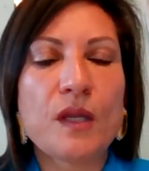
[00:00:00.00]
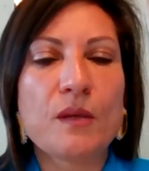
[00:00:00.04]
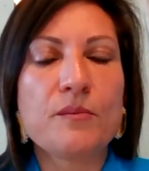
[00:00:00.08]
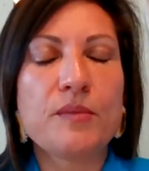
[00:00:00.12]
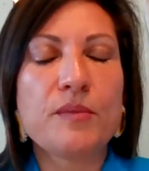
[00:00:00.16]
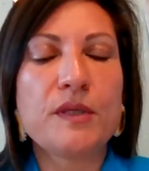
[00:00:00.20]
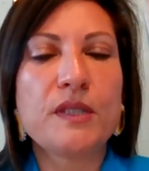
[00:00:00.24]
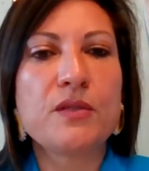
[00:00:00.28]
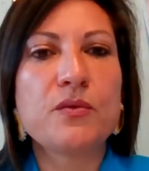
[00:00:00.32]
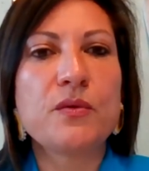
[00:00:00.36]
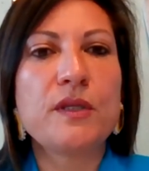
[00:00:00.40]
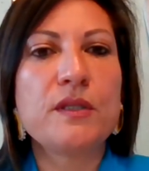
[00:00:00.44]

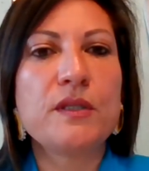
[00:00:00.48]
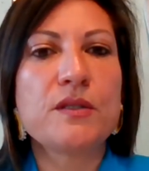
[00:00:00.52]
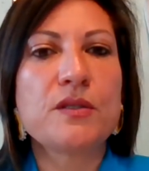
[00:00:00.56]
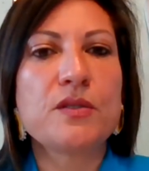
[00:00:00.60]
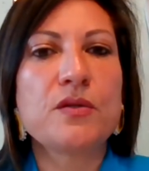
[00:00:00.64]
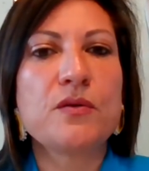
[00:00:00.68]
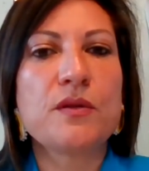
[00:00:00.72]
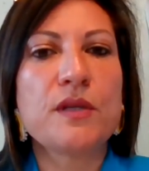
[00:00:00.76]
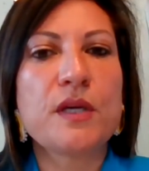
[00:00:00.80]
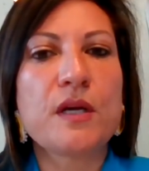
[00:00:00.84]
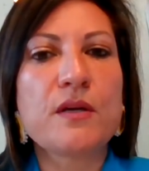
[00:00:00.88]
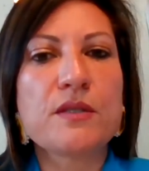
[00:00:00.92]
Between
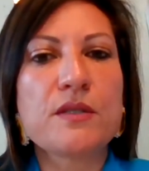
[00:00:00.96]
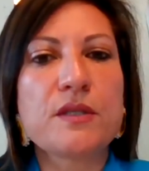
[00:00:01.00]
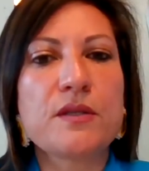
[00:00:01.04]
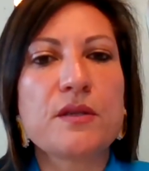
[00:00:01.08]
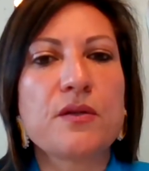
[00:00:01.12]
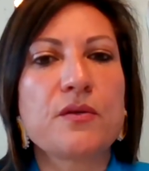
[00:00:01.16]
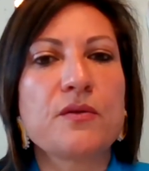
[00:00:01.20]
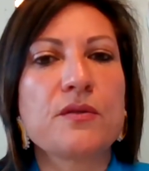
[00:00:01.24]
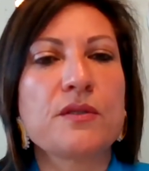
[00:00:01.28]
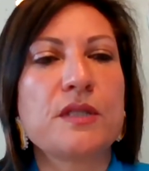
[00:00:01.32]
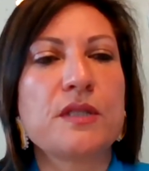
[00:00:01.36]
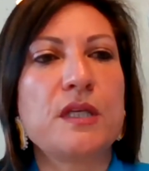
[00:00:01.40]

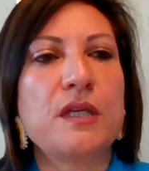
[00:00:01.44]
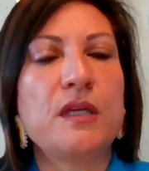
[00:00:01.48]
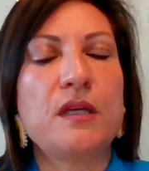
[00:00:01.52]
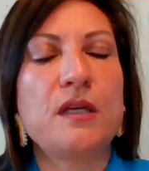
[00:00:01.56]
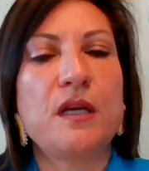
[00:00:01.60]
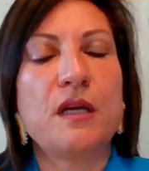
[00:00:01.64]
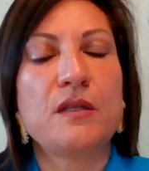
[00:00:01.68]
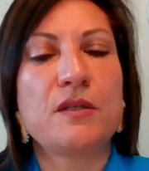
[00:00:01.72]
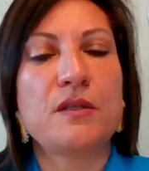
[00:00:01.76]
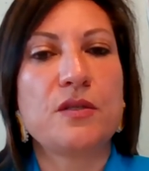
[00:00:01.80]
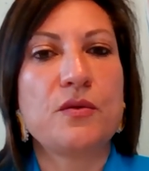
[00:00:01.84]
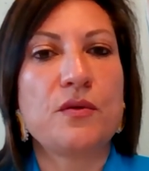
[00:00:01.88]
2013
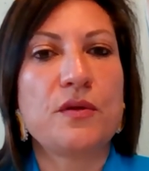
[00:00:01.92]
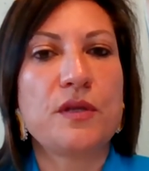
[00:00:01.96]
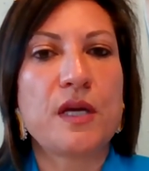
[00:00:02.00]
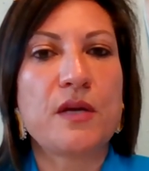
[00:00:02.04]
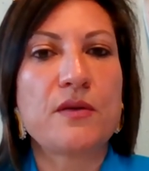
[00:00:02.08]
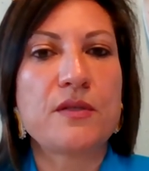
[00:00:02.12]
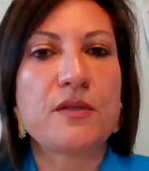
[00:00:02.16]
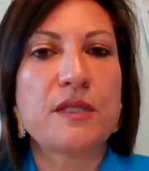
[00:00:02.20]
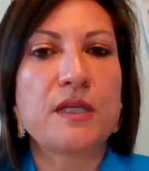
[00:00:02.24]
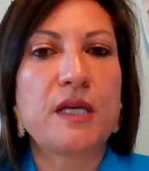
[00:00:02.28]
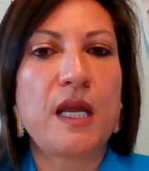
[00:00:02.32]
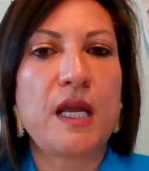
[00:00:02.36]
and
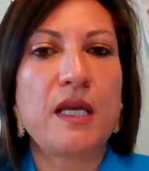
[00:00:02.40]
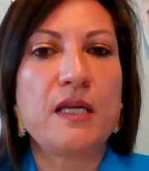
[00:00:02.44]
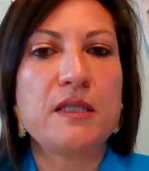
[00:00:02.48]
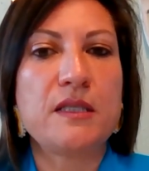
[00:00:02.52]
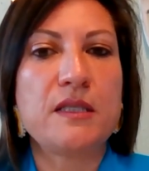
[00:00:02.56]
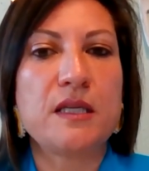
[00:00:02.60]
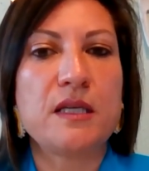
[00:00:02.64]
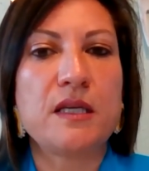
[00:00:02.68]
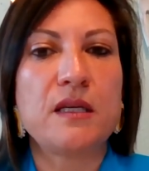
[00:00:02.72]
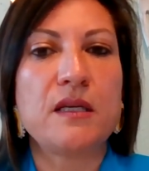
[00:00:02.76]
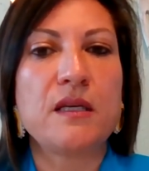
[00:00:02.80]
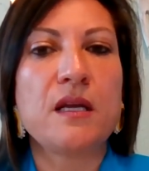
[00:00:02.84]

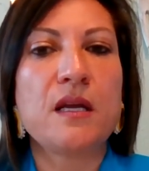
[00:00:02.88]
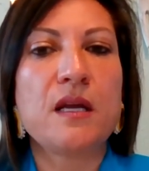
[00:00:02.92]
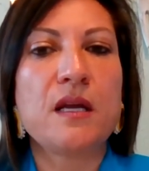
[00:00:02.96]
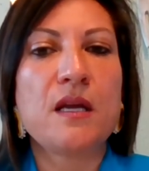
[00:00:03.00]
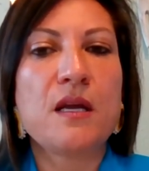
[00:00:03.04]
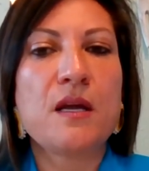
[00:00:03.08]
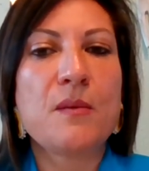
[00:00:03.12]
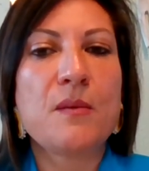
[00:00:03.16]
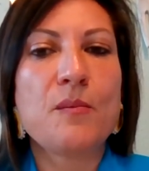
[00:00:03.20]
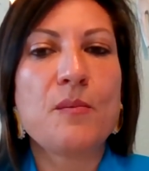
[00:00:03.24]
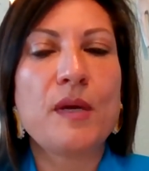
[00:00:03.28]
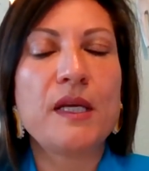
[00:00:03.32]
2018,
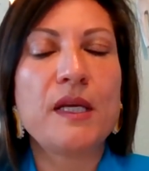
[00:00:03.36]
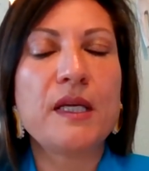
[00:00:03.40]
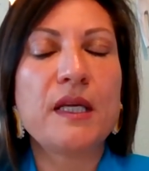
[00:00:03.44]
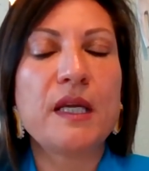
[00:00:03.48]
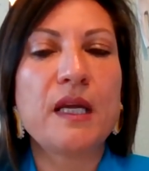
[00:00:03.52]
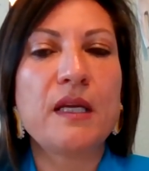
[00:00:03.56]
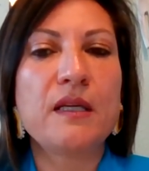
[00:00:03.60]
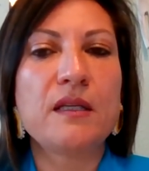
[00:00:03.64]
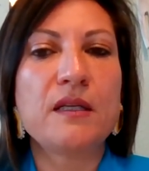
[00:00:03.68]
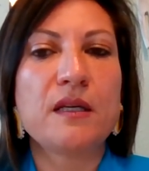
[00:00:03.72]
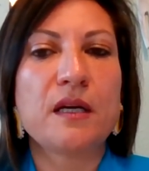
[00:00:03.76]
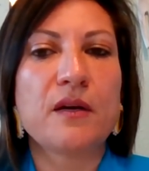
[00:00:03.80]

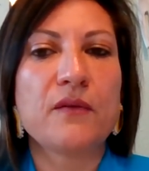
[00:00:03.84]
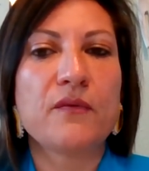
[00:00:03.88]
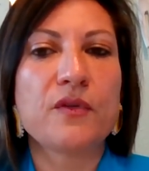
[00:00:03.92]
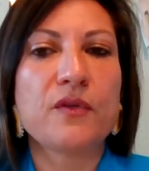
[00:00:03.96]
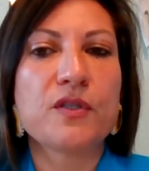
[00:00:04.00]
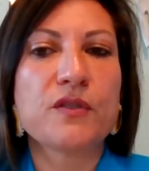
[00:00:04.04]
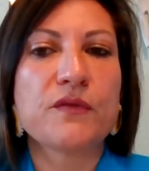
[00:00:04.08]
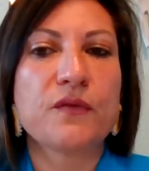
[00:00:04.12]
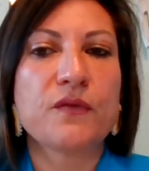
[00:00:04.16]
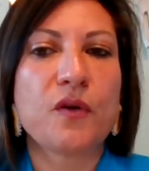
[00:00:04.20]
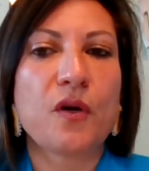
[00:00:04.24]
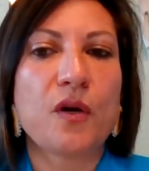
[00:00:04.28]
Medicaid
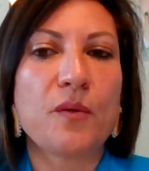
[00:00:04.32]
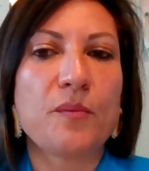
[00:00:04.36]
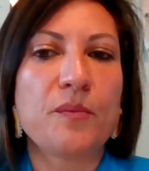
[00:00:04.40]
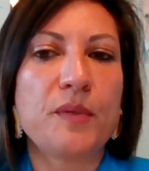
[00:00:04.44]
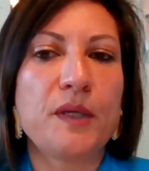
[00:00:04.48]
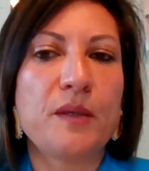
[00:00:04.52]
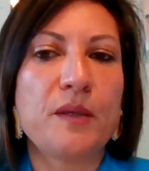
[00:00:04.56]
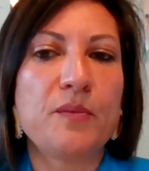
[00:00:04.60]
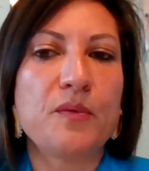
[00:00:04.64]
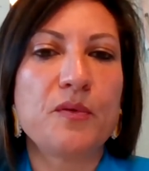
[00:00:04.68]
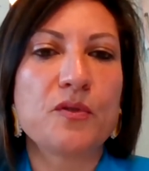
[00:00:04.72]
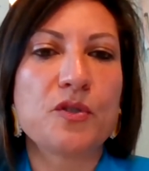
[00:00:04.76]
coverage for our
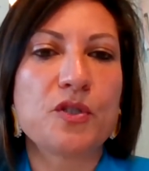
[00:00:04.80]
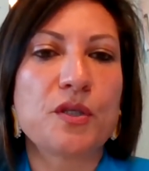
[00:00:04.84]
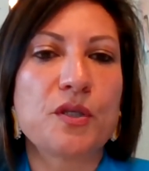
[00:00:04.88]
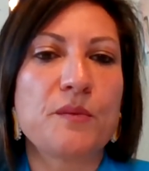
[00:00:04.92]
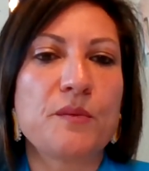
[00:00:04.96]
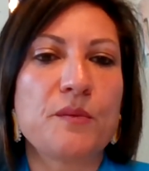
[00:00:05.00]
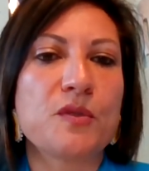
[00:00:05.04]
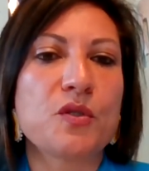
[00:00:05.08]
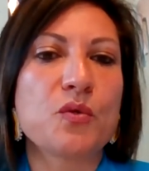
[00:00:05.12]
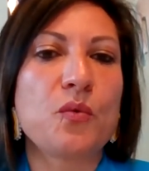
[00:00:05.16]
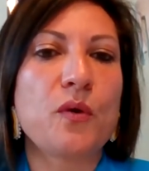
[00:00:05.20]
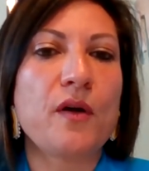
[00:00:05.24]
people
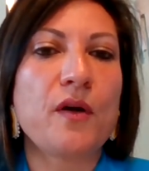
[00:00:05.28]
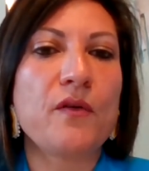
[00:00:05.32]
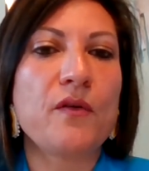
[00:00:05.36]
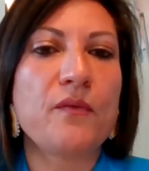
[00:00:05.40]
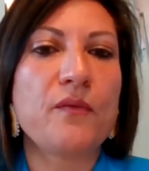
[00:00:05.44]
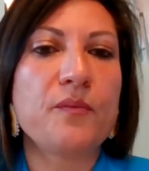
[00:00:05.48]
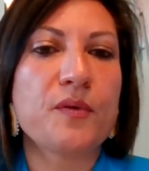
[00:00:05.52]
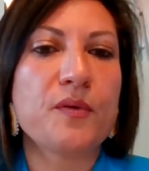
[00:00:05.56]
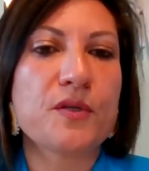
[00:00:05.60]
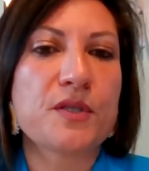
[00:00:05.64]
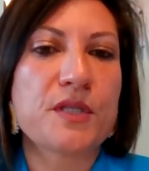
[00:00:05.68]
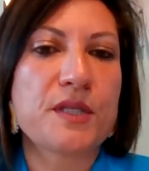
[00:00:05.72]
jumped
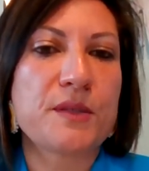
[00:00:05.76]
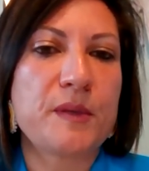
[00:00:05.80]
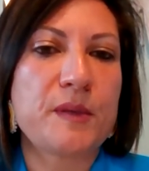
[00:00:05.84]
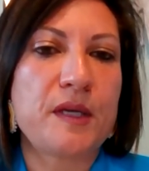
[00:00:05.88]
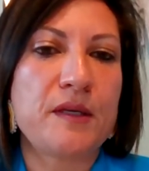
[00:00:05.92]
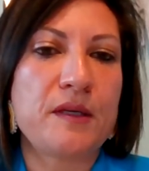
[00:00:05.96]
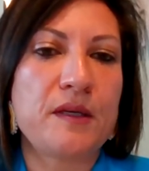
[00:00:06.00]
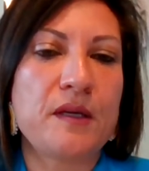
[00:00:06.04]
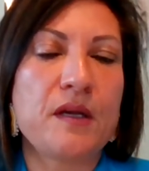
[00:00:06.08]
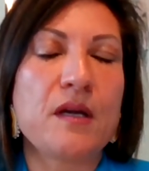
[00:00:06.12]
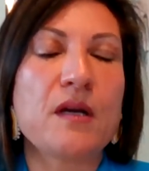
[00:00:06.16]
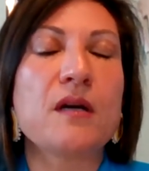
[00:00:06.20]

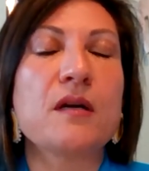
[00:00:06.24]
12%,